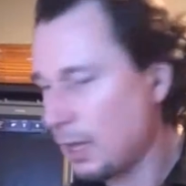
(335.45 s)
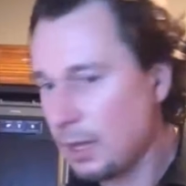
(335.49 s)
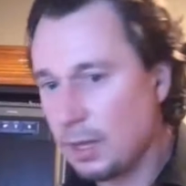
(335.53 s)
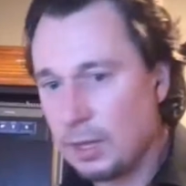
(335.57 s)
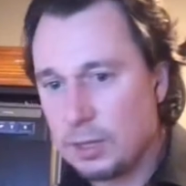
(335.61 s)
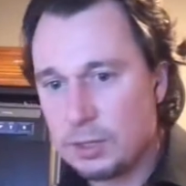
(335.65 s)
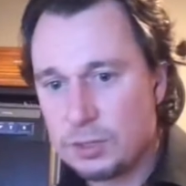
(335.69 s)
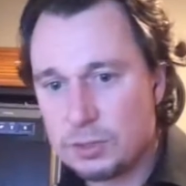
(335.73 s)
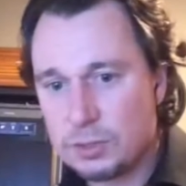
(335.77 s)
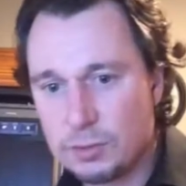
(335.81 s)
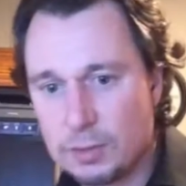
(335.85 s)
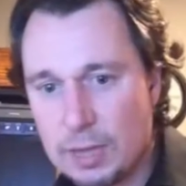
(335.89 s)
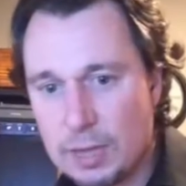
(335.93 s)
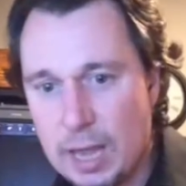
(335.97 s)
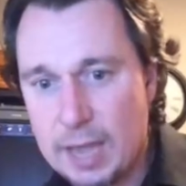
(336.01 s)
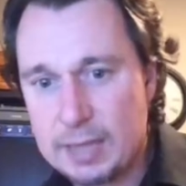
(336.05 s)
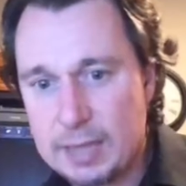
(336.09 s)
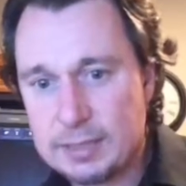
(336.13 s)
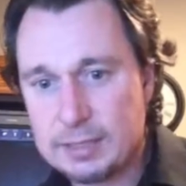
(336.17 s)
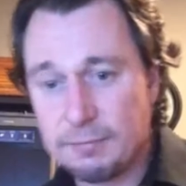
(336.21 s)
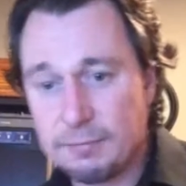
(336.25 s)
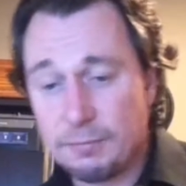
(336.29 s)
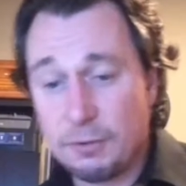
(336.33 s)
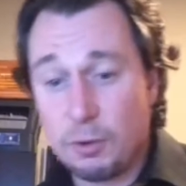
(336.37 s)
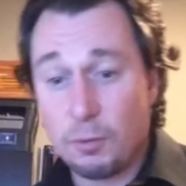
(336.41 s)
So guys,
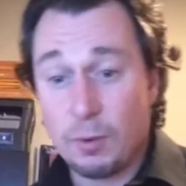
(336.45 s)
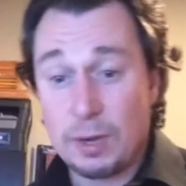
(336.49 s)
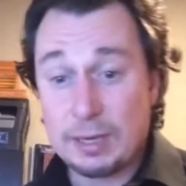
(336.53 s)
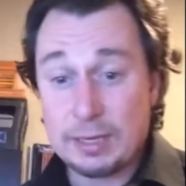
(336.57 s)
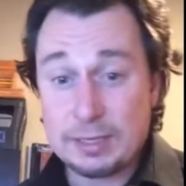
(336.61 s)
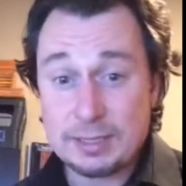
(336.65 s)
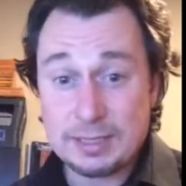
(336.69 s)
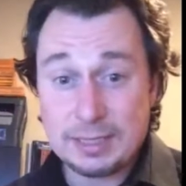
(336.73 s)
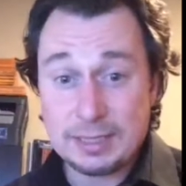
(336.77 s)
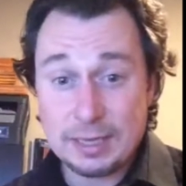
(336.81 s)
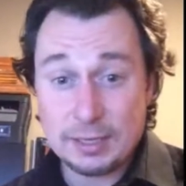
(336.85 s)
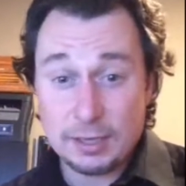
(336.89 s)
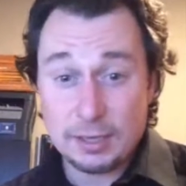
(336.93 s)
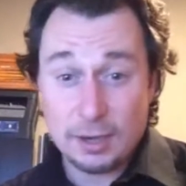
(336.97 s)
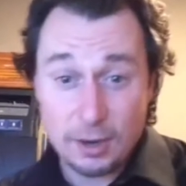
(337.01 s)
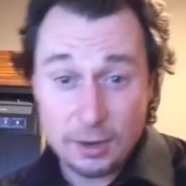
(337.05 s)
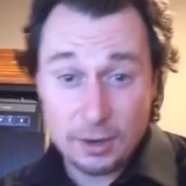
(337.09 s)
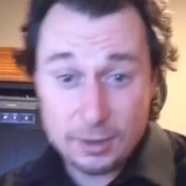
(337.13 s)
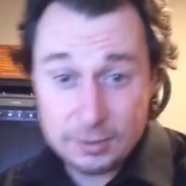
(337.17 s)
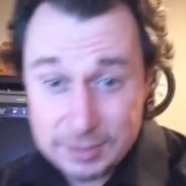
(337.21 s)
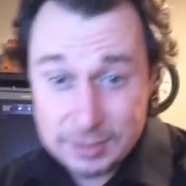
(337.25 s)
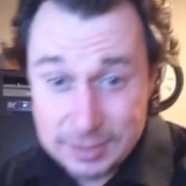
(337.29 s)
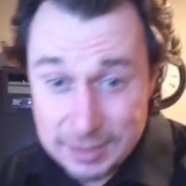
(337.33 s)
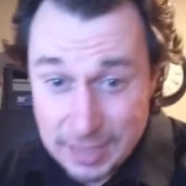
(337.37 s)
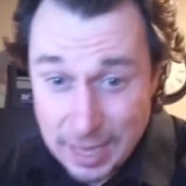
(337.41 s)
if you want to send
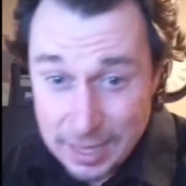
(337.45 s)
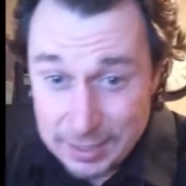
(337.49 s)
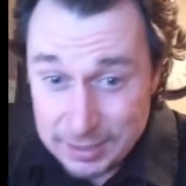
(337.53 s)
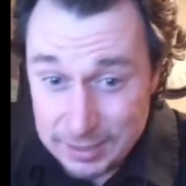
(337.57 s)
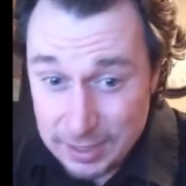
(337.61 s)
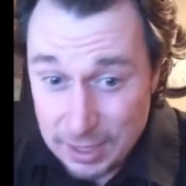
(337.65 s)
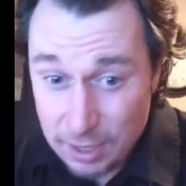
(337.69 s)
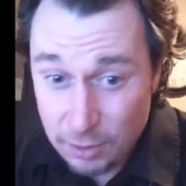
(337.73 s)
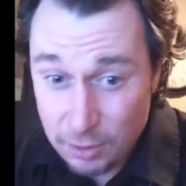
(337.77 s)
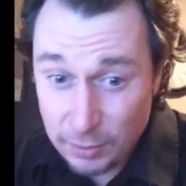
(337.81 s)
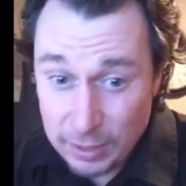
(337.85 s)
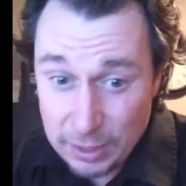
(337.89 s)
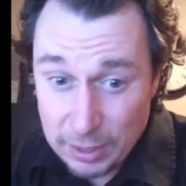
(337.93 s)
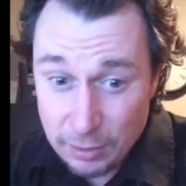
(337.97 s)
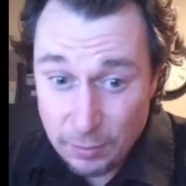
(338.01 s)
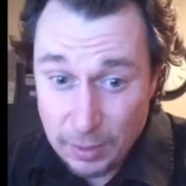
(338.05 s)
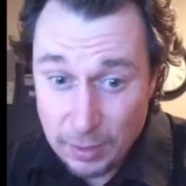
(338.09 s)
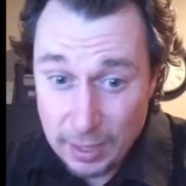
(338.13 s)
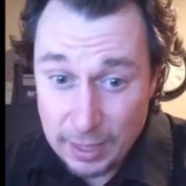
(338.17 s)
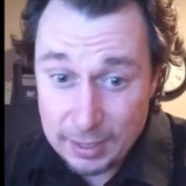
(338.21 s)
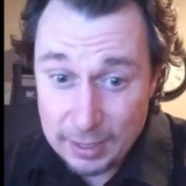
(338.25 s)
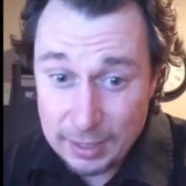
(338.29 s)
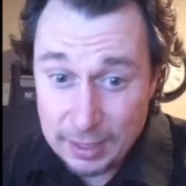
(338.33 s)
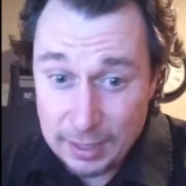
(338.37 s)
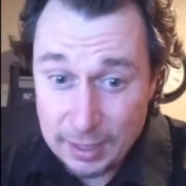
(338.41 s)
hearts, that's how we
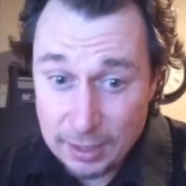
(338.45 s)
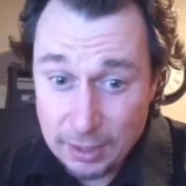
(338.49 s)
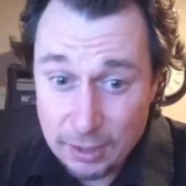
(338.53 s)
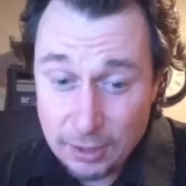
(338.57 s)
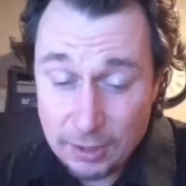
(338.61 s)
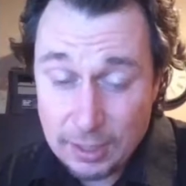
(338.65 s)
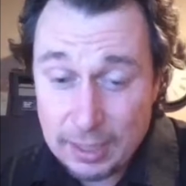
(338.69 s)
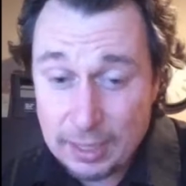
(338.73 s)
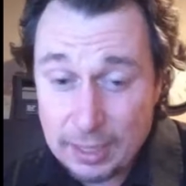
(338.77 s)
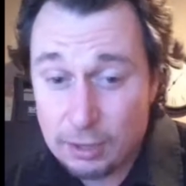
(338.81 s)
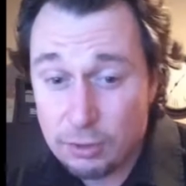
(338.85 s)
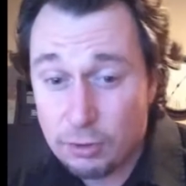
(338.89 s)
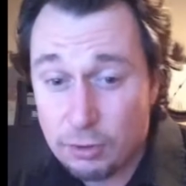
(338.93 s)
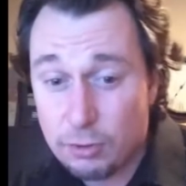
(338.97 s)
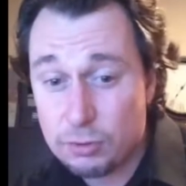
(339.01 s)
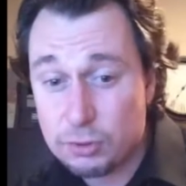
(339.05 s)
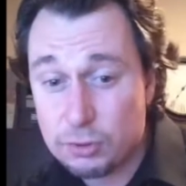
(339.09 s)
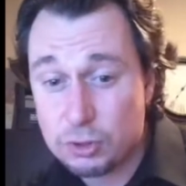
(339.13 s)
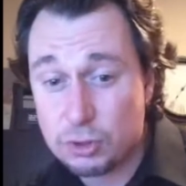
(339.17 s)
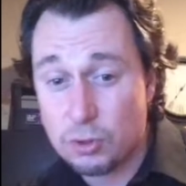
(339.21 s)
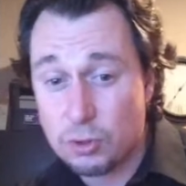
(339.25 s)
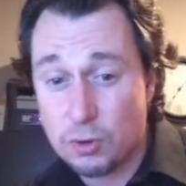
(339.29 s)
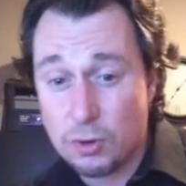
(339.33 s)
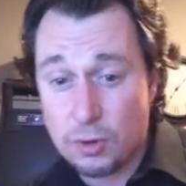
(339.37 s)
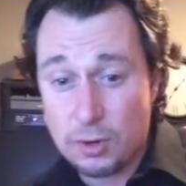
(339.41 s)
rank here. Hello,
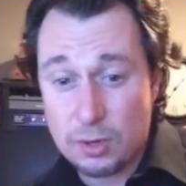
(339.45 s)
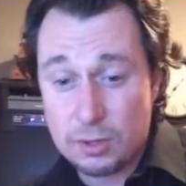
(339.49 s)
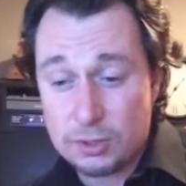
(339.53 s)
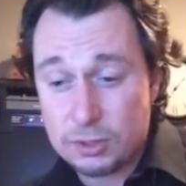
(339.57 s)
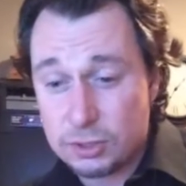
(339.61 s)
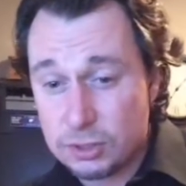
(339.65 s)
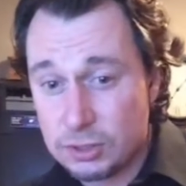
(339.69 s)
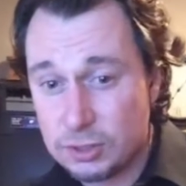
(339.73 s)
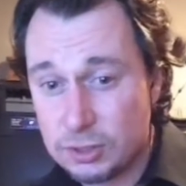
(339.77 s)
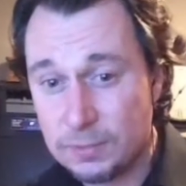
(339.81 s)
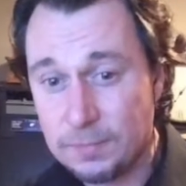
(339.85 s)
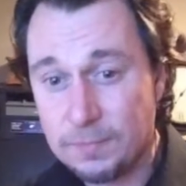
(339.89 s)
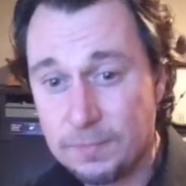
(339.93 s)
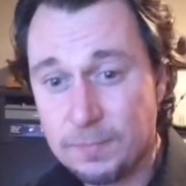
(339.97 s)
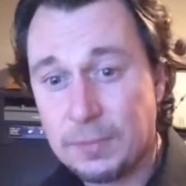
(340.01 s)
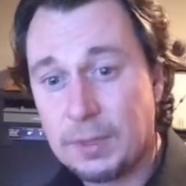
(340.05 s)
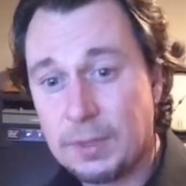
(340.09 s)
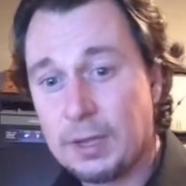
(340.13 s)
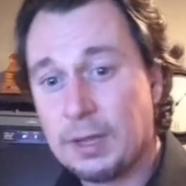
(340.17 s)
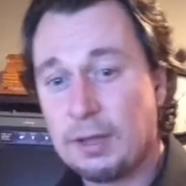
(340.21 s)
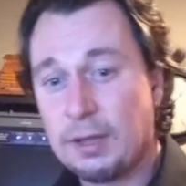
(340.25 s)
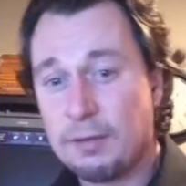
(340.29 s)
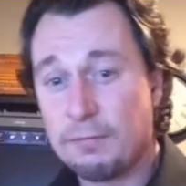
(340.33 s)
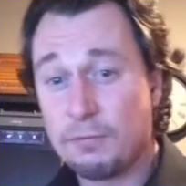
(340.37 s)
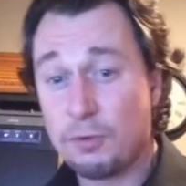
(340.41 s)
George.
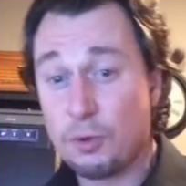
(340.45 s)
If